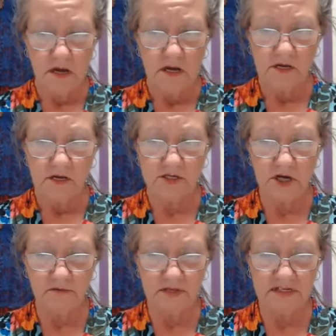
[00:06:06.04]
So
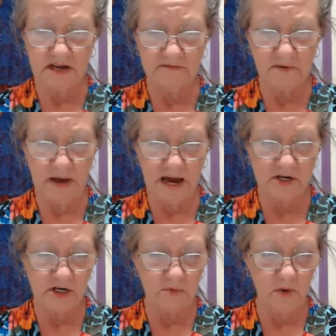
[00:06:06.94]
this
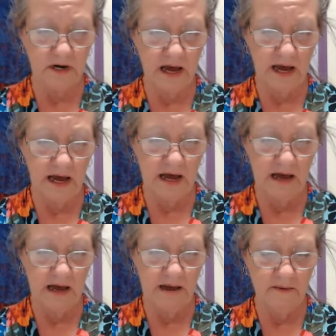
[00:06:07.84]
information, when
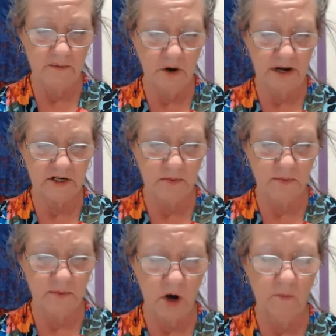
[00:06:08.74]
we're going
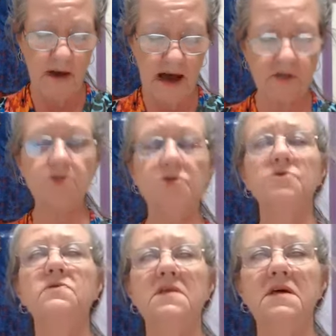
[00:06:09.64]
to go back
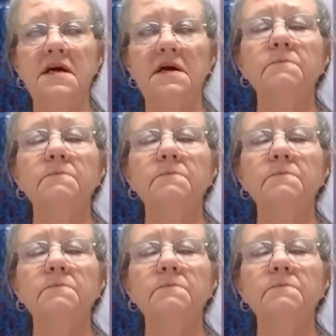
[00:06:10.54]
to the